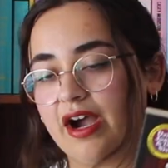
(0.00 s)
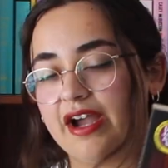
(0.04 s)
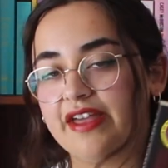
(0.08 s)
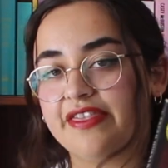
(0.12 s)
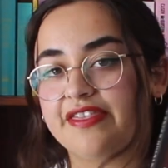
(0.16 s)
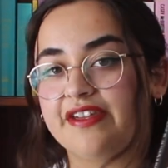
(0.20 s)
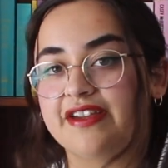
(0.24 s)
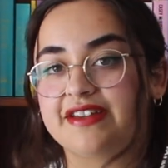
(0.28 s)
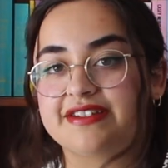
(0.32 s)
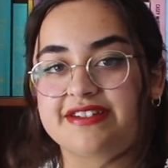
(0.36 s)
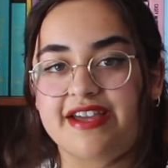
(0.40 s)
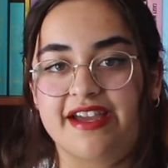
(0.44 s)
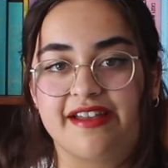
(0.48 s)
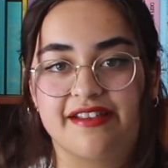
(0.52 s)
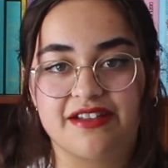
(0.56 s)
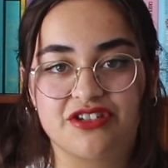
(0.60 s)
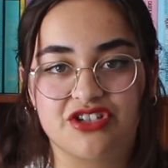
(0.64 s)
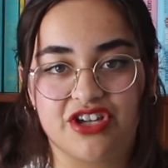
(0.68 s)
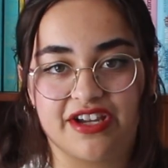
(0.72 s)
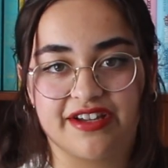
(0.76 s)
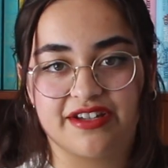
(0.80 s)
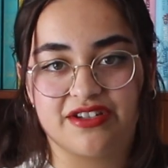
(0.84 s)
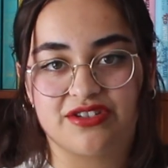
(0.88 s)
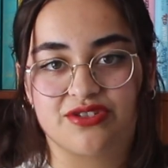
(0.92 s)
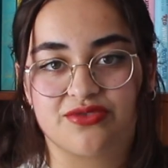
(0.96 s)
I think Taylor
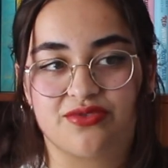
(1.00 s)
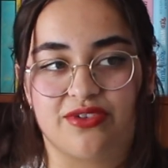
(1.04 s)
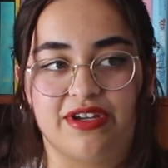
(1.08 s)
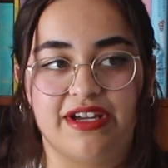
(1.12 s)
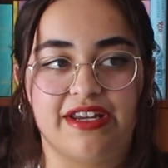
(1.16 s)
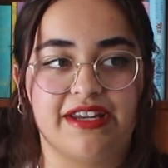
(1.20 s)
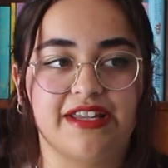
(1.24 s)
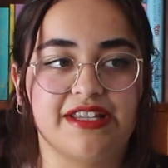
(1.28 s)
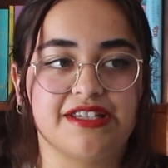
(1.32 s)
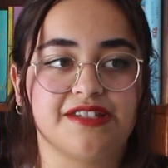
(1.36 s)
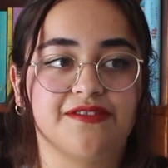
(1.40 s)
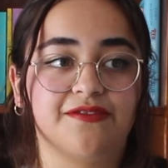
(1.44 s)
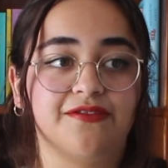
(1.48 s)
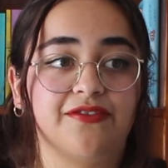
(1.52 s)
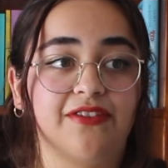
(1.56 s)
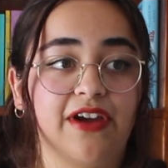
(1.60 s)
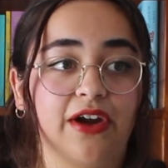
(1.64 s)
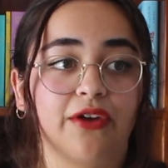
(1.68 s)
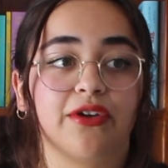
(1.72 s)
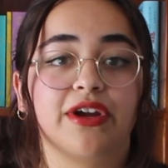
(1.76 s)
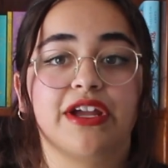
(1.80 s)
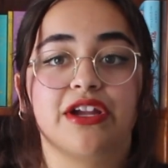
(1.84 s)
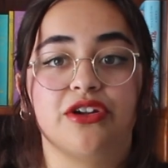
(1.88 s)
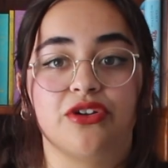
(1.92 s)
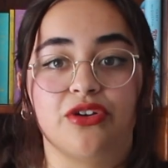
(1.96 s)
Jenkins Reid is
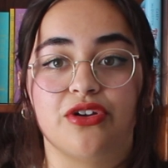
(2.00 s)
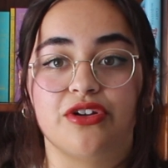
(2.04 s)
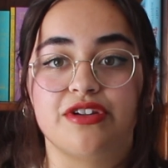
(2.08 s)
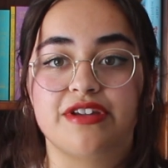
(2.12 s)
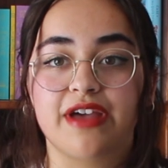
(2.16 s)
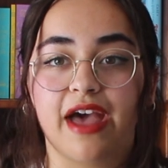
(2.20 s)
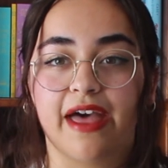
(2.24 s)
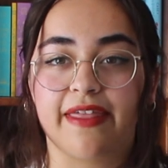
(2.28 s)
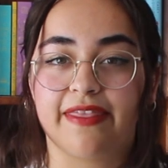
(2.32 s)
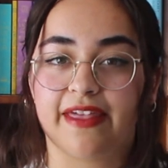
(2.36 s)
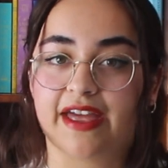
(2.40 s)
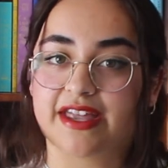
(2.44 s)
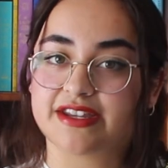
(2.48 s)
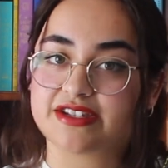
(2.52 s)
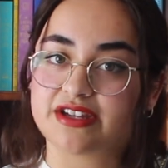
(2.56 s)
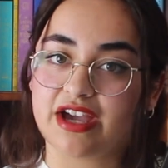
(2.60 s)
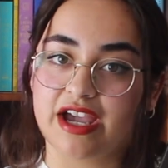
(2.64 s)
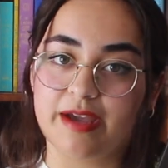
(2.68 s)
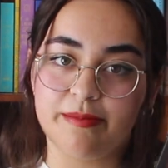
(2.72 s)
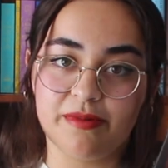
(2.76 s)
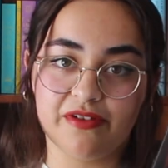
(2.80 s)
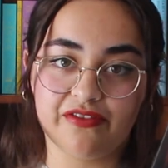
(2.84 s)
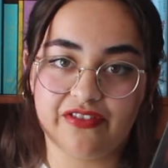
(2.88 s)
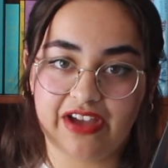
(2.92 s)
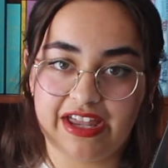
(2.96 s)
very good at that
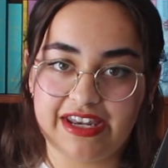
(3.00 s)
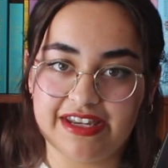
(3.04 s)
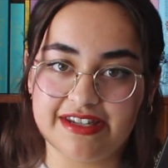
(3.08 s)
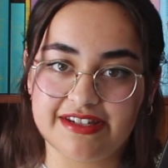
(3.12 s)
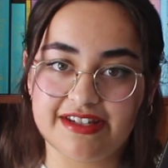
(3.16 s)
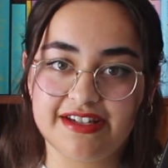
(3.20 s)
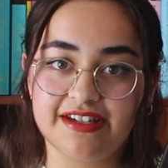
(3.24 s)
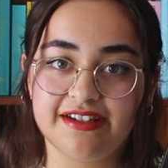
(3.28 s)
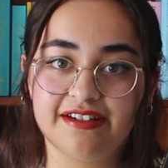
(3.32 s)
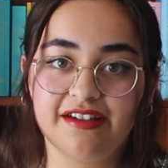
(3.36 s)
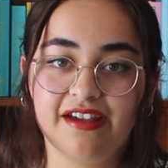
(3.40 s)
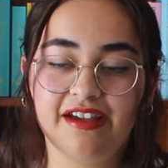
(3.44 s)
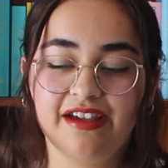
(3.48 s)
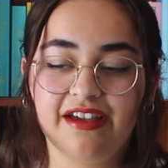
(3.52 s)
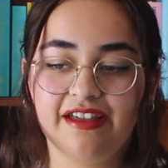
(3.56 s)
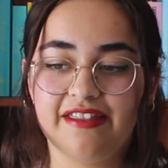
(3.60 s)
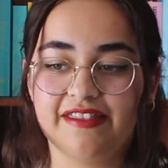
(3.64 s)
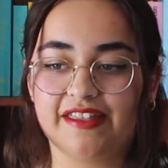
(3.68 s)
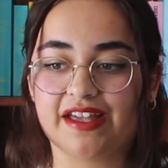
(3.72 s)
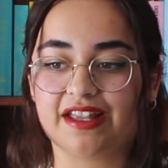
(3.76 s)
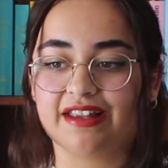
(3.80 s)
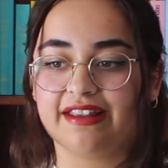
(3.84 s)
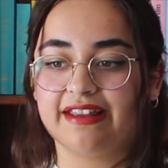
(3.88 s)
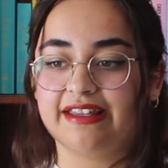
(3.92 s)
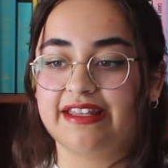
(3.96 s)
type of ending
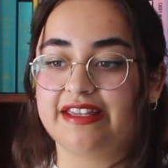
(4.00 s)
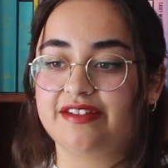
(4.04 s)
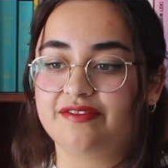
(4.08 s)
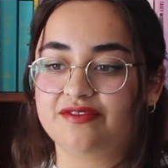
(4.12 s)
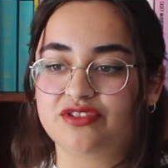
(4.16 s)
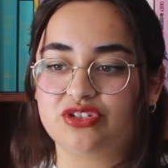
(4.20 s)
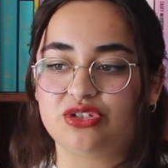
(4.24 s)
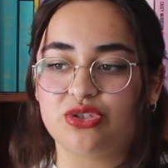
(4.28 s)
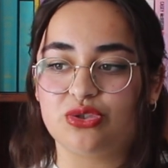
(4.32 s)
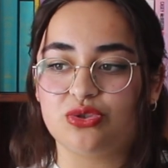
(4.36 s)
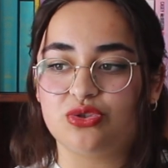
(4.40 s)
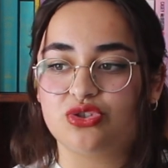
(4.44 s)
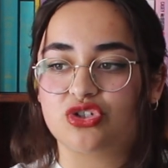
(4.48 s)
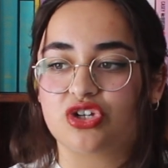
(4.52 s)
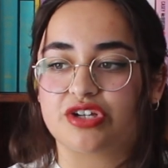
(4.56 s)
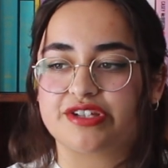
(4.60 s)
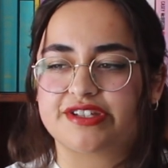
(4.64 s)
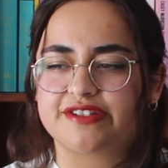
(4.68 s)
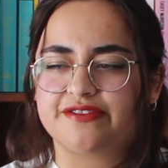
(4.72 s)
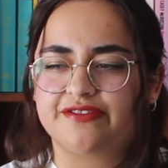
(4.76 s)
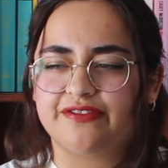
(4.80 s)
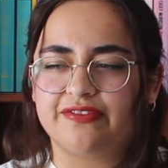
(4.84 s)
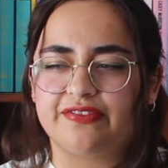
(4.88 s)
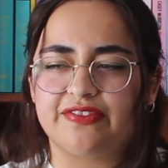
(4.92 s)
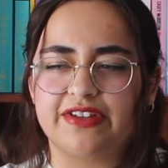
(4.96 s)
that leaves you
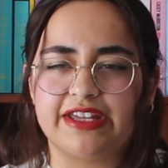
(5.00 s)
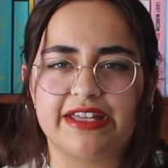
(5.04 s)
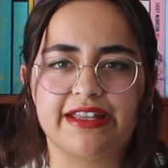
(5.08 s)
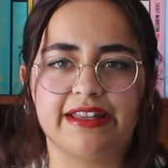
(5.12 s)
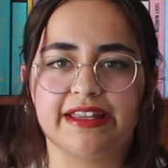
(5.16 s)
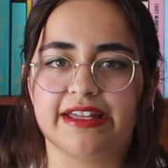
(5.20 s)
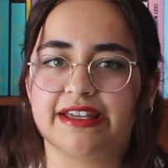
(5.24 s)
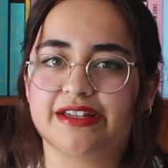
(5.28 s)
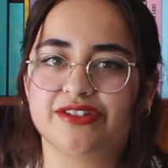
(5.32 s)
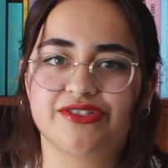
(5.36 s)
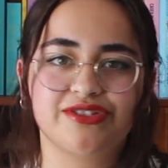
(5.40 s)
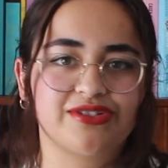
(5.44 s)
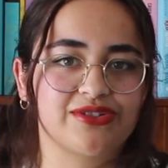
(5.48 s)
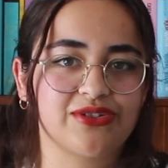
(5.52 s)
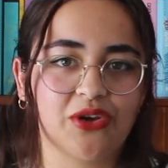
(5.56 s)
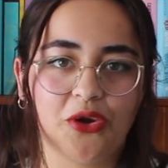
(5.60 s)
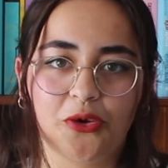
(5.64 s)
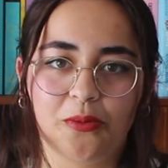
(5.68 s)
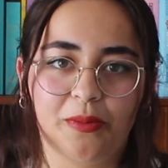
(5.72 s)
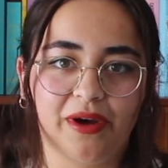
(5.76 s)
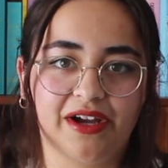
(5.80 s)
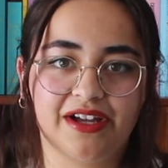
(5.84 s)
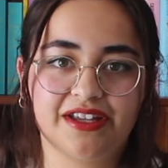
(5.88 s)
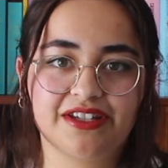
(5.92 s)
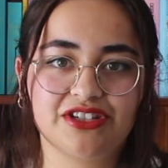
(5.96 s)
just feeling so
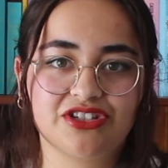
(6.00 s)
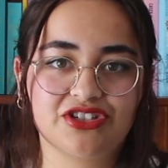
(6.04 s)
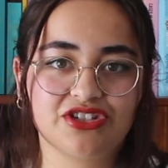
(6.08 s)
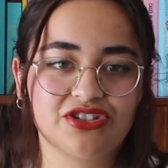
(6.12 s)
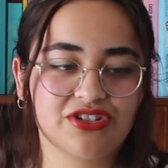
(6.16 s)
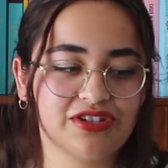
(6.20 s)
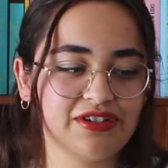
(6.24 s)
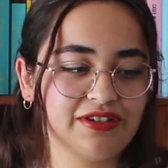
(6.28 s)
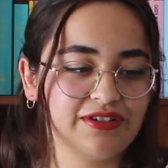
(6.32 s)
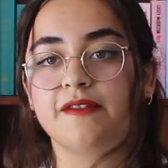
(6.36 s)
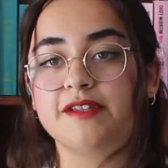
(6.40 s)
much.